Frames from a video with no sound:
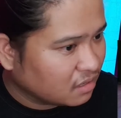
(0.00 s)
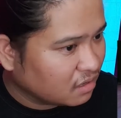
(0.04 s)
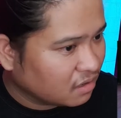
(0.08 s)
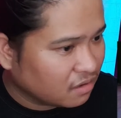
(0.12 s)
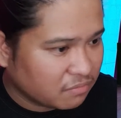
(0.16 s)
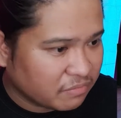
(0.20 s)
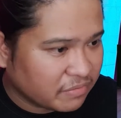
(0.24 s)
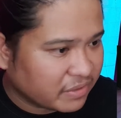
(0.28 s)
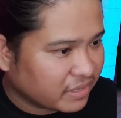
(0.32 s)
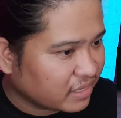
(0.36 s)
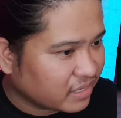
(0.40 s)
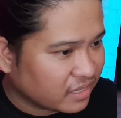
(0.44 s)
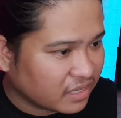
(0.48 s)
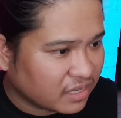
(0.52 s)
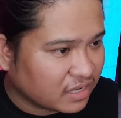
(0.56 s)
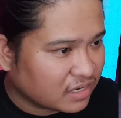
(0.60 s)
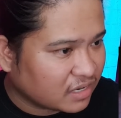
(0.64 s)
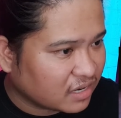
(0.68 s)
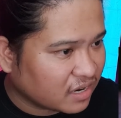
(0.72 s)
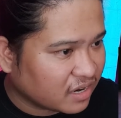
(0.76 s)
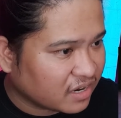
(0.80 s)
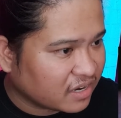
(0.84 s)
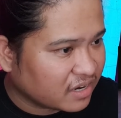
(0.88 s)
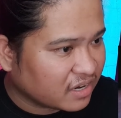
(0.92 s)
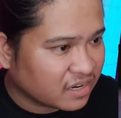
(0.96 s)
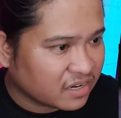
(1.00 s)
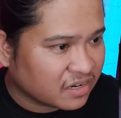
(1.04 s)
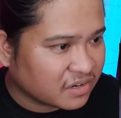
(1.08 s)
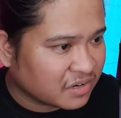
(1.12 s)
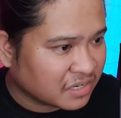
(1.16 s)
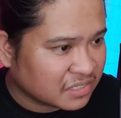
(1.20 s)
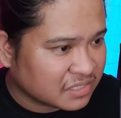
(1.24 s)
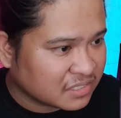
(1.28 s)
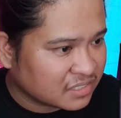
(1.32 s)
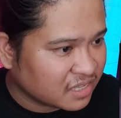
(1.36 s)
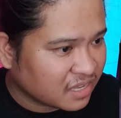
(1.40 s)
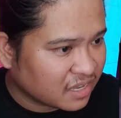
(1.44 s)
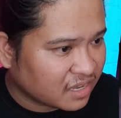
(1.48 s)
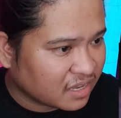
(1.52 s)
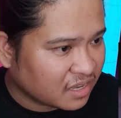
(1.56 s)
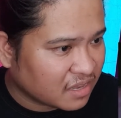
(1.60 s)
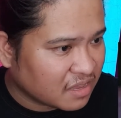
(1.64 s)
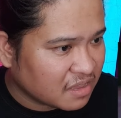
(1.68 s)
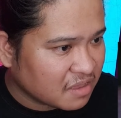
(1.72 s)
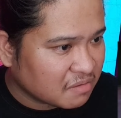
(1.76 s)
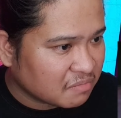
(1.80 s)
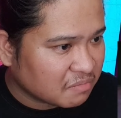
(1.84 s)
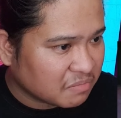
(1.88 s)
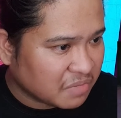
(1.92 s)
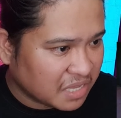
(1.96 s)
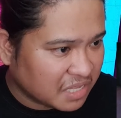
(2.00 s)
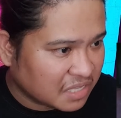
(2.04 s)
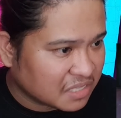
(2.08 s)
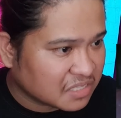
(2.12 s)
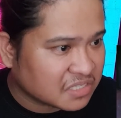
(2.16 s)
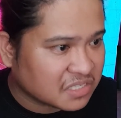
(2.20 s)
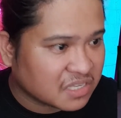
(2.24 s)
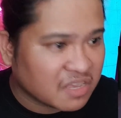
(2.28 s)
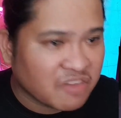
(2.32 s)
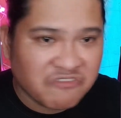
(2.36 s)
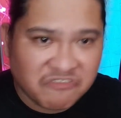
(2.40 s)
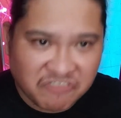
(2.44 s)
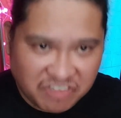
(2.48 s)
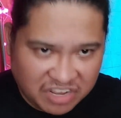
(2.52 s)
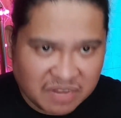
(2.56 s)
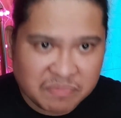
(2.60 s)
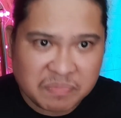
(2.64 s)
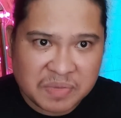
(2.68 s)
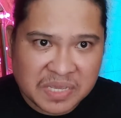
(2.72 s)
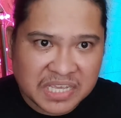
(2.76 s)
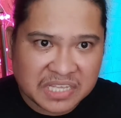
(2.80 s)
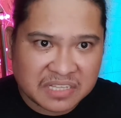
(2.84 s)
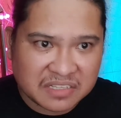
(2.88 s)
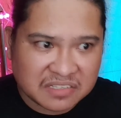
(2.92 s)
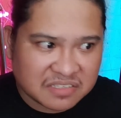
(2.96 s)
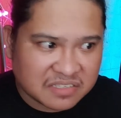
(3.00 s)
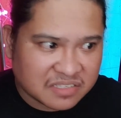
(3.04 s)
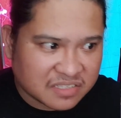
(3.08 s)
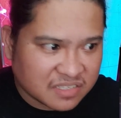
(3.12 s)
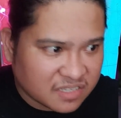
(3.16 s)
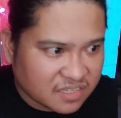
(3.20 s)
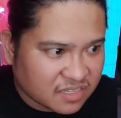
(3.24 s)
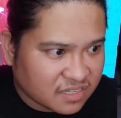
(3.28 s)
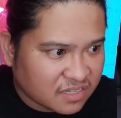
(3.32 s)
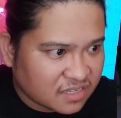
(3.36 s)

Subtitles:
Oh my god, Ariana Grande meets Philippines.